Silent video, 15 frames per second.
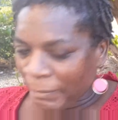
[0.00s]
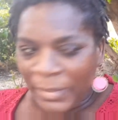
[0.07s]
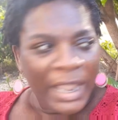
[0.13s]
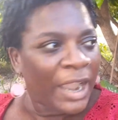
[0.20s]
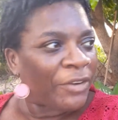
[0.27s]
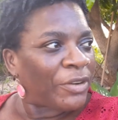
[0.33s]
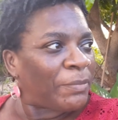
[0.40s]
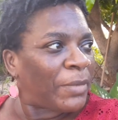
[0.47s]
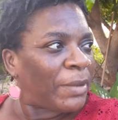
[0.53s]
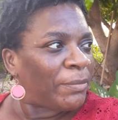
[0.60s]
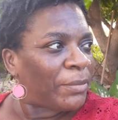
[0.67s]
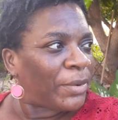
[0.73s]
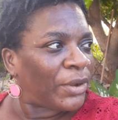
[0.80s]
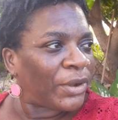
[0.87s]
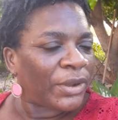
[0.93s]
I
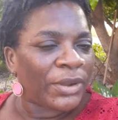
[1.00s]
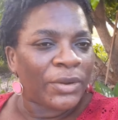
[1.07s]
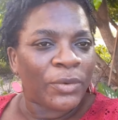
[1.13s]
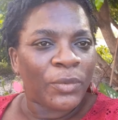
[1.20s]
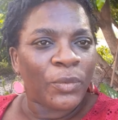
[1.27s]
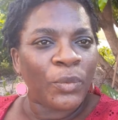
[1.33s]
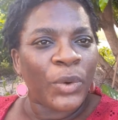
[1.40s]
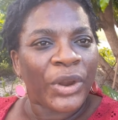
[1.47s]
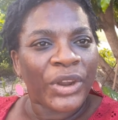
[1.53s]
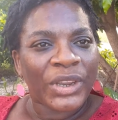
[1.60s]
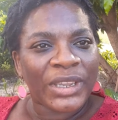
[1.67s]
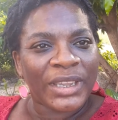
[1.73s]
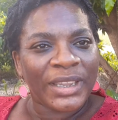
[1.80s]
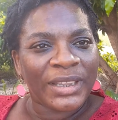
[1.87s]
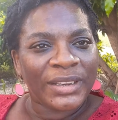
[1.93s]
remember
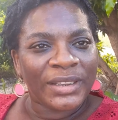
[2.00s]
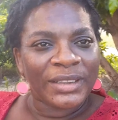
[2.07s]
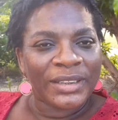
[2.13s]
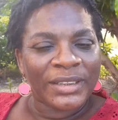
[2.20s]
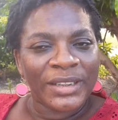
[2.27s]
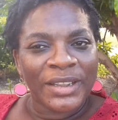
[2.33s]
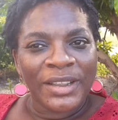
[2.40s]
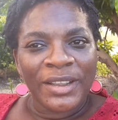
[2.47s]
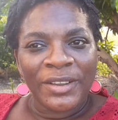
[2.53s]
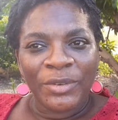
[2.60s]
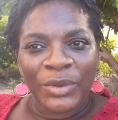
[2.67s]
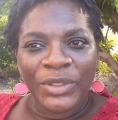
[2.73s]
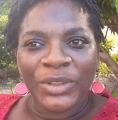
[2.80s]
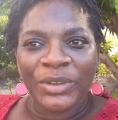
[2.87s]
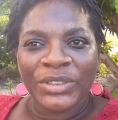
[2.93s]
working
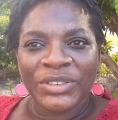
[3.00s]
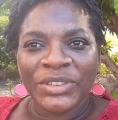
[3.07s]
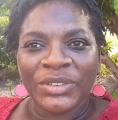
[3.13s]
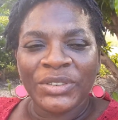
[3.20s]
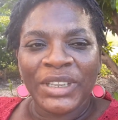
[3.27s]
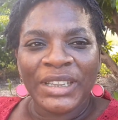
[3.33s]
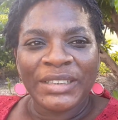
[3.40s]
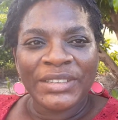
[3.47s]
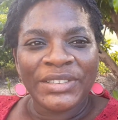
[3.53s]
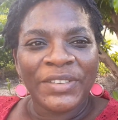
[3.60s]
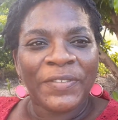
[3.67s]
with those students.